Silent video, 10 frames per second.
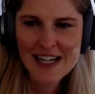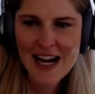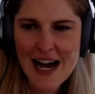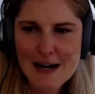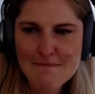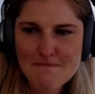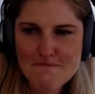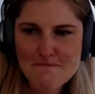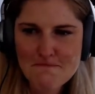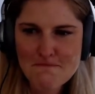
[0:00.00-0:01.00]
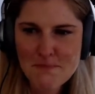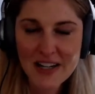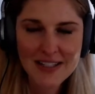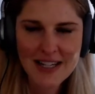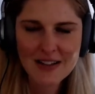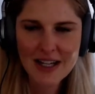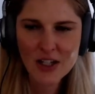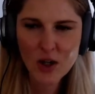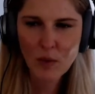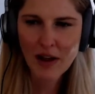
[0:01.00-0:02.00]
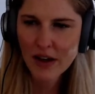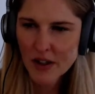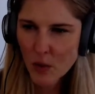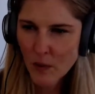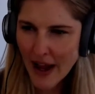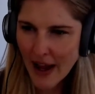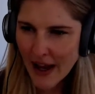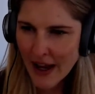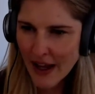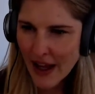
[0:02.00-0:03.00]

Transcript: But it sounds like you're well on your way.